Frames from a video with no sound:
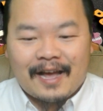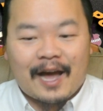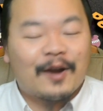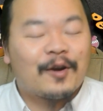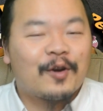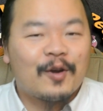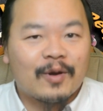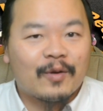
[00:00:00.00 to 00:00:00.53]
I
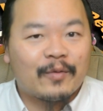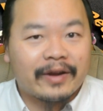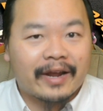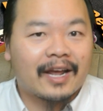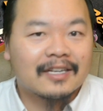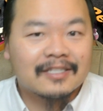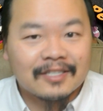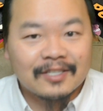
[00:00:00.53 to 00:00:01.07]
don't know what
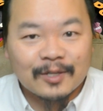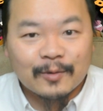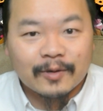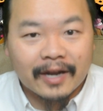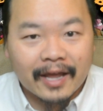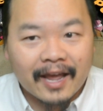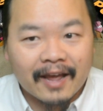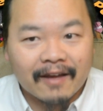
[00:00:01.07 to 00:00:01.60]
reaction you
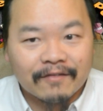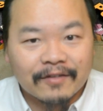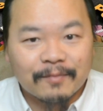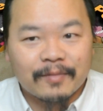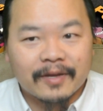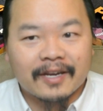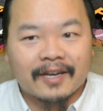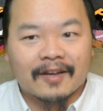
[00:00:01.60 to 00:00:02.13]
would have
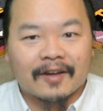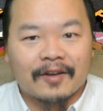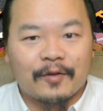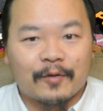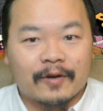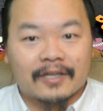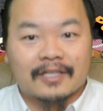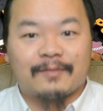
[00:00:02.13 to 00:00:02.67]
depending on
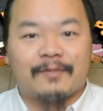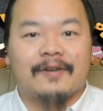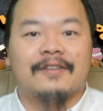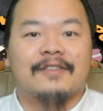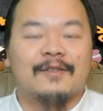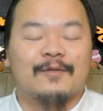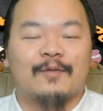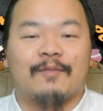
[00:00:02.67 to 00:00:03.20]
your
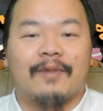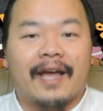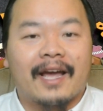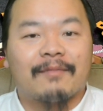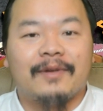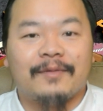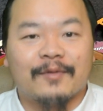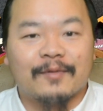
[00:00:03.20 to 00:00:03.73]
experiences with
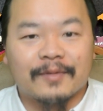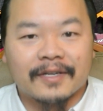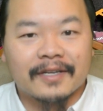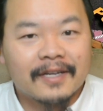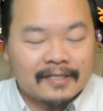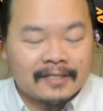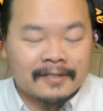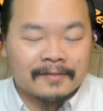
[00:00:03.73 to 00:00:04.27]
black people, but